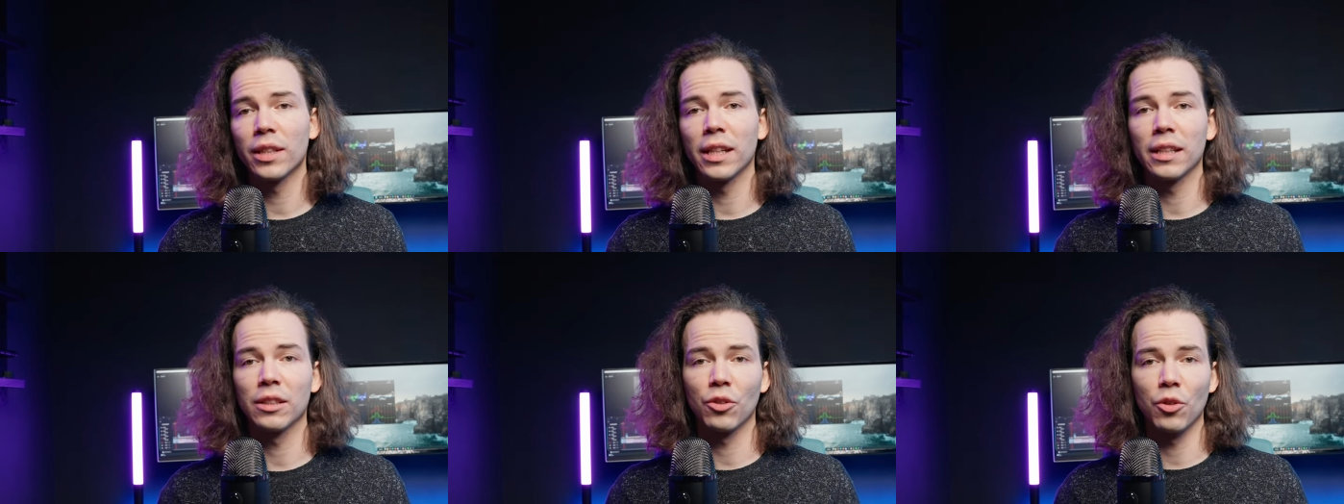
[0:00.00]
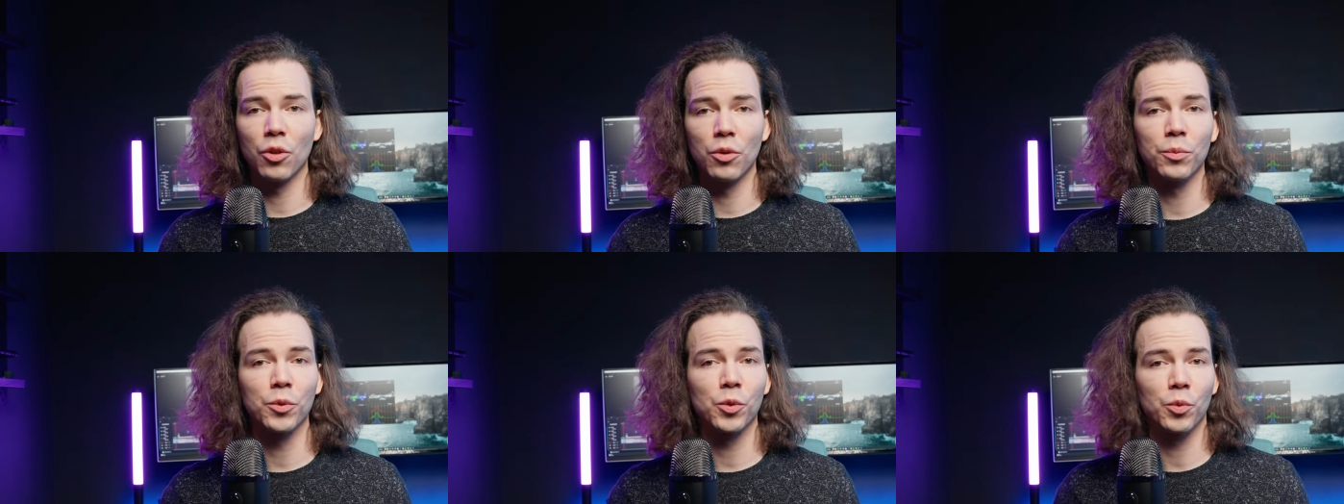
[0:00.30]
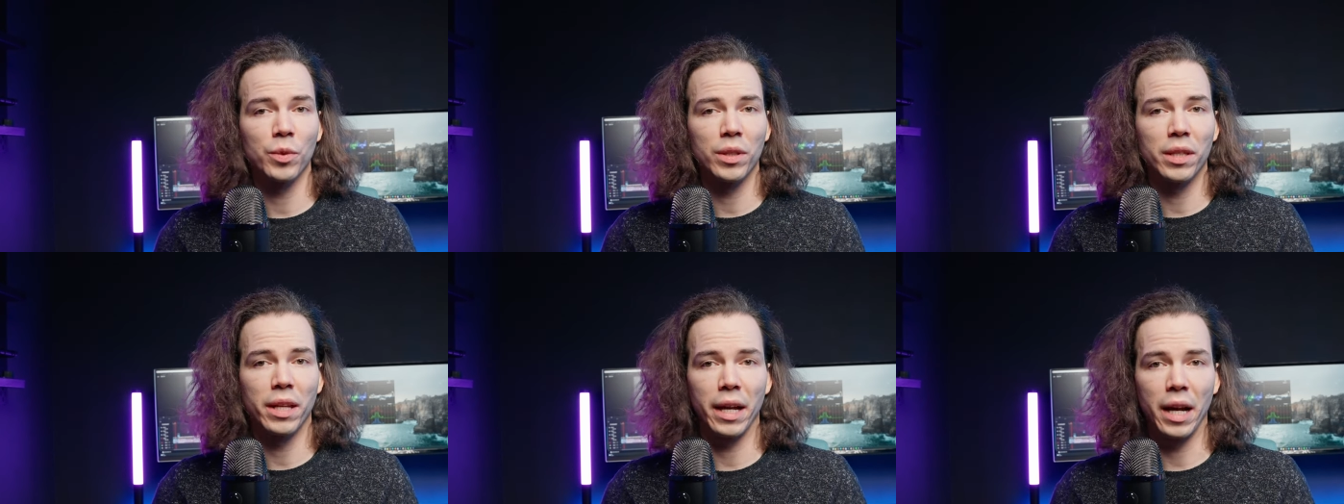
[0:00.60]
that
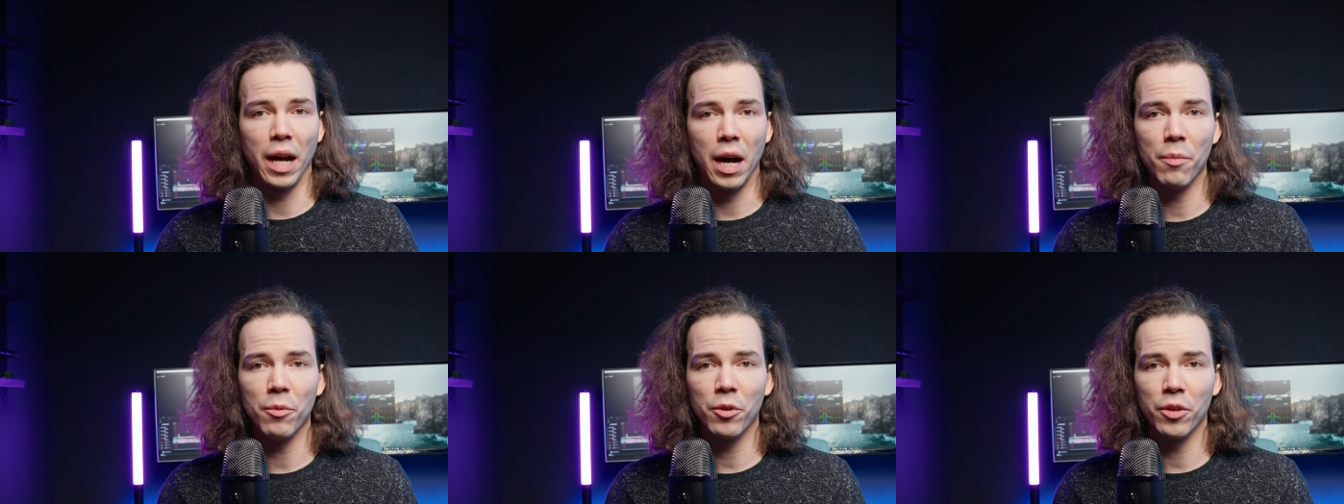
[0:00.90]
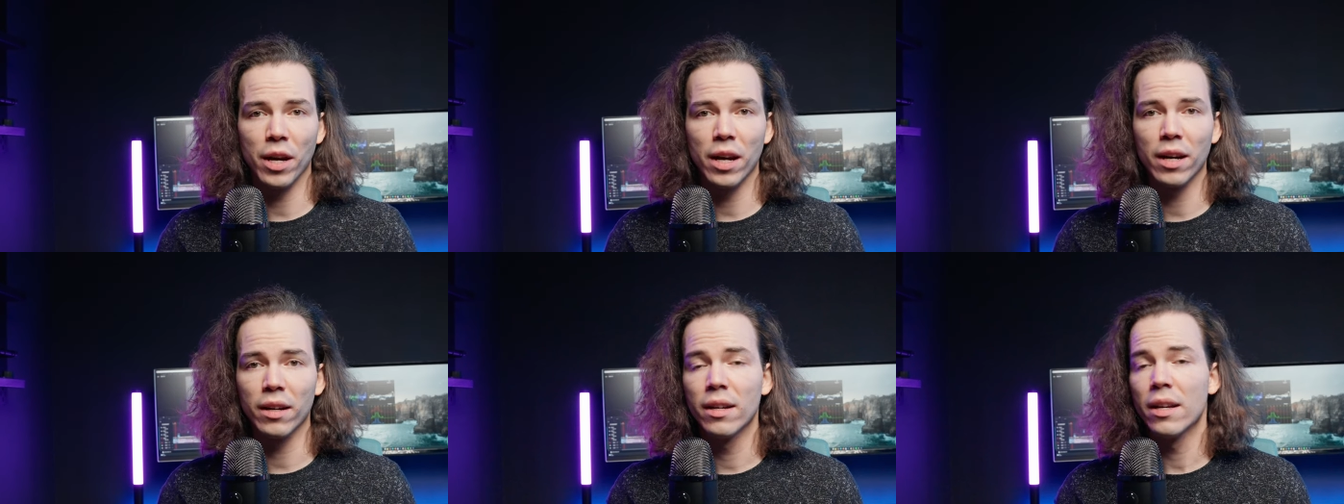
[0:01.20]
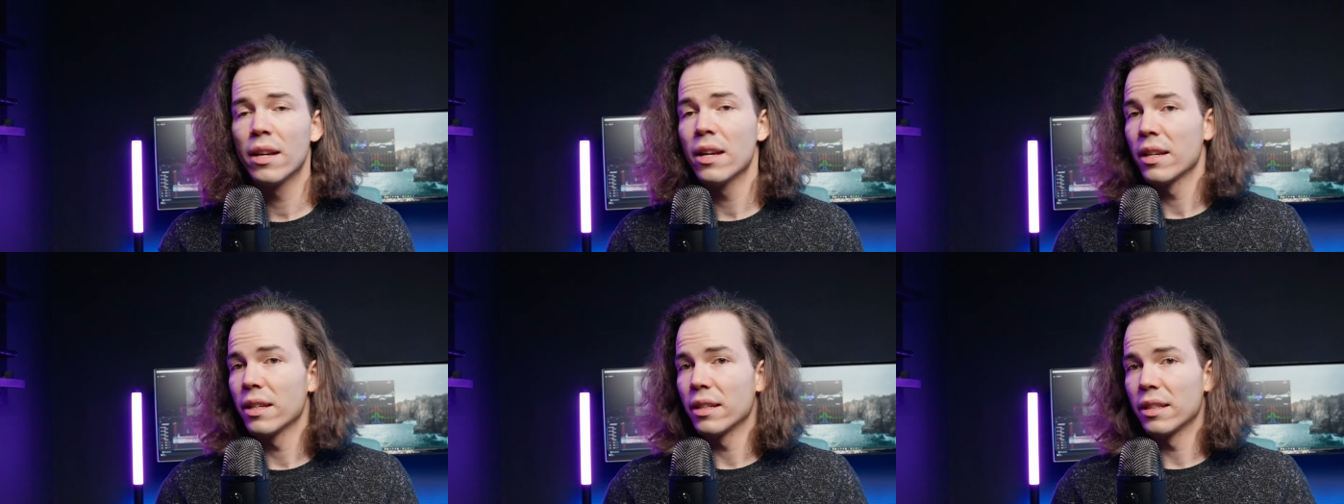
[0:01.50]
comes with the camera
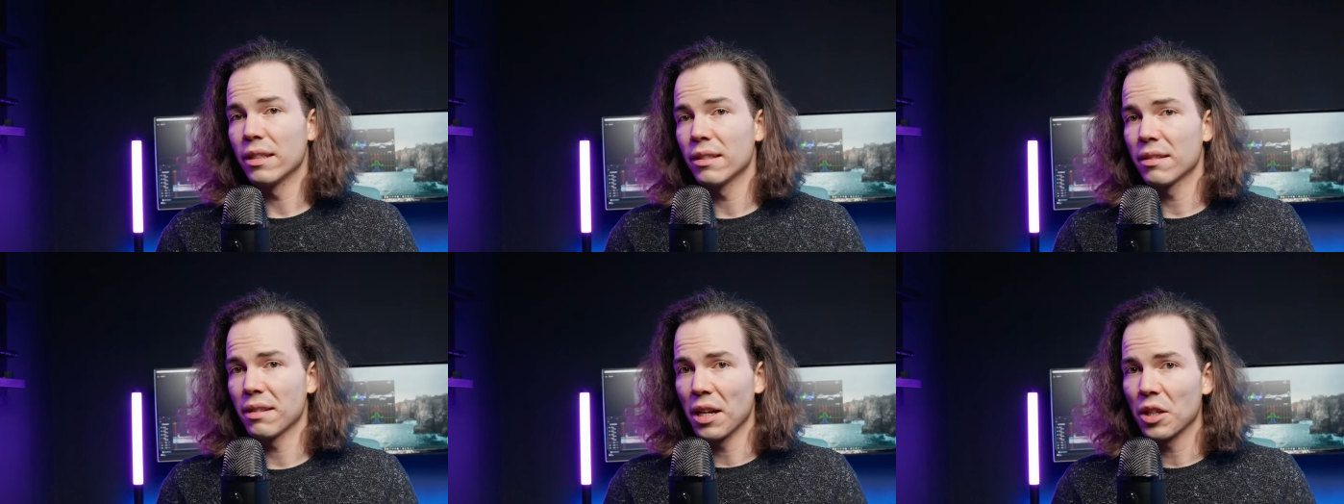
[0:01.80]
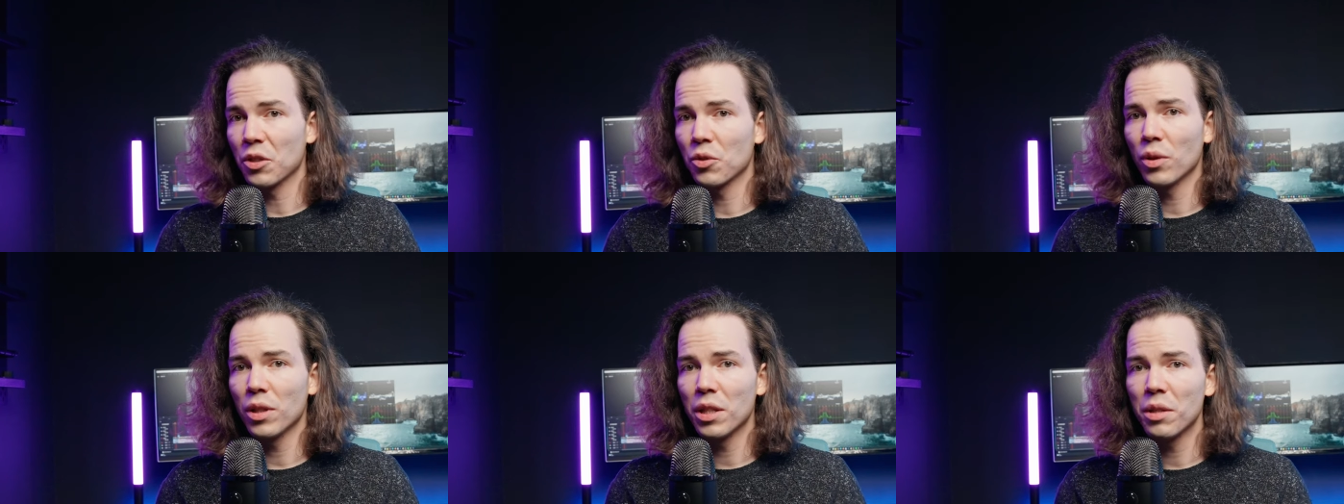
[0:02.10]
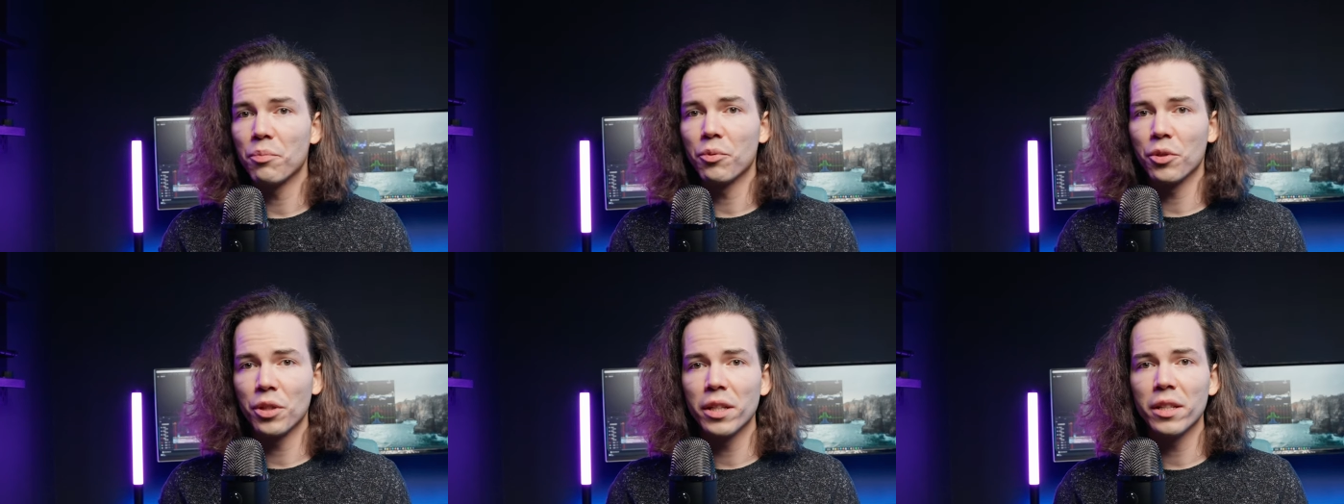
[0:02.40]
is
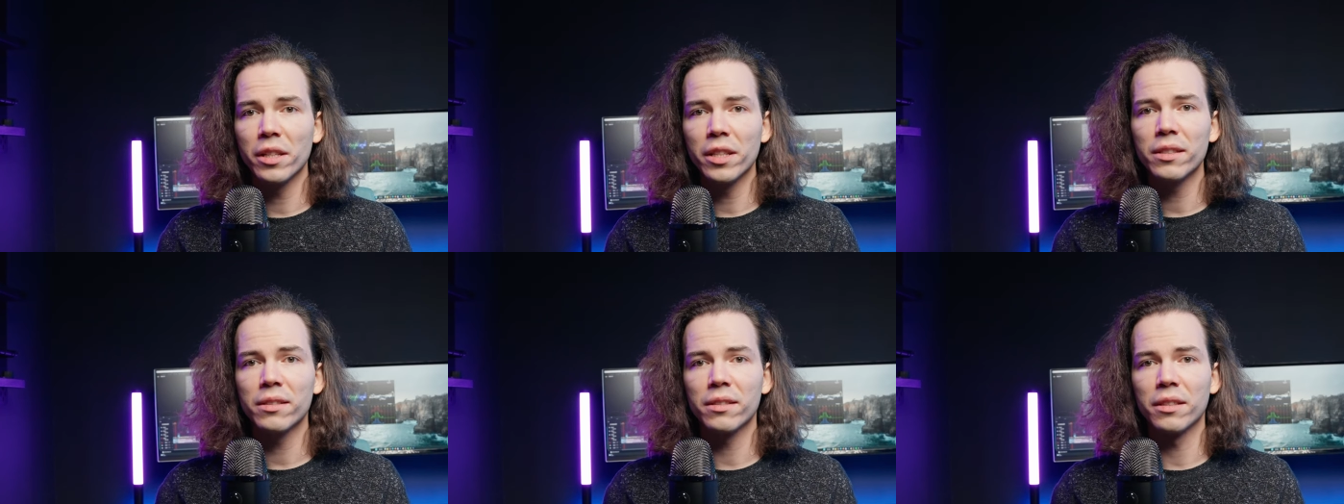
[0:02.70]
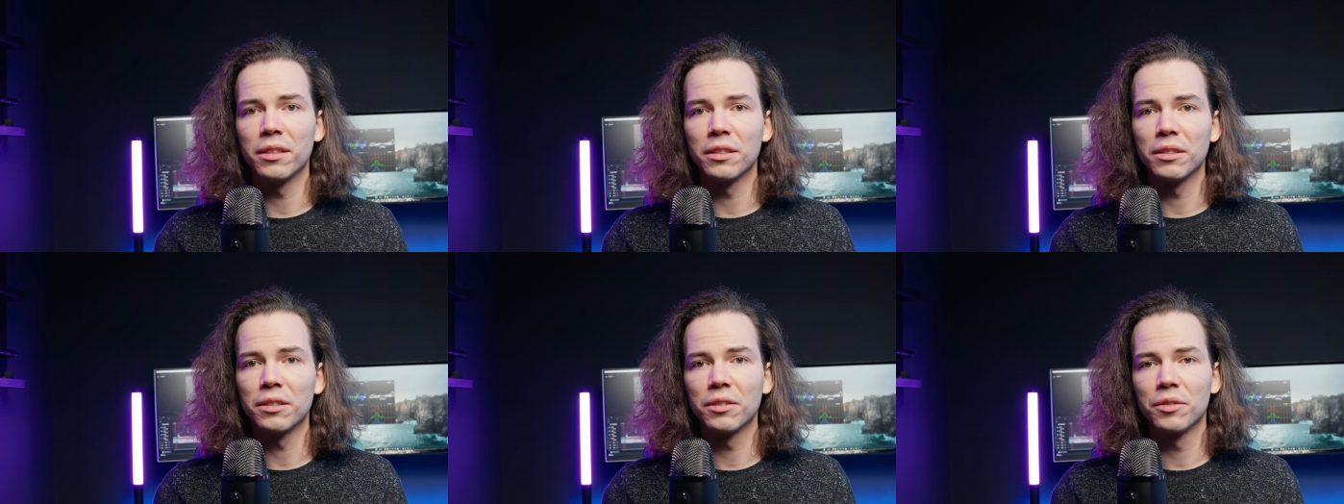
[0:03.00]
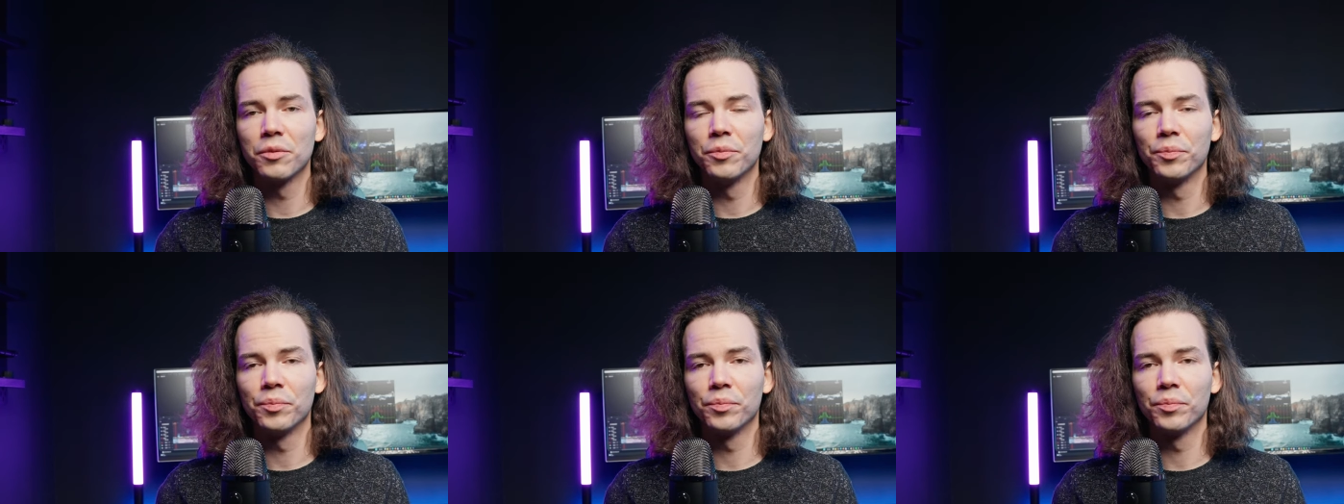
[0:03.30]
actually pretty decent.